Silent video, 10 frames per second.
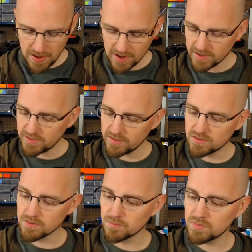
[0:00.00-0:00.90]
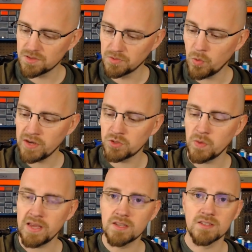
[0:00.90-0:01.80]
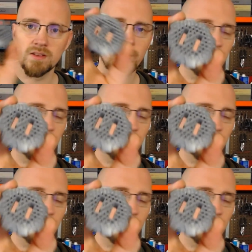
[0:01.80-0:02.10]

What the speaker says: back and did some quick tweaks,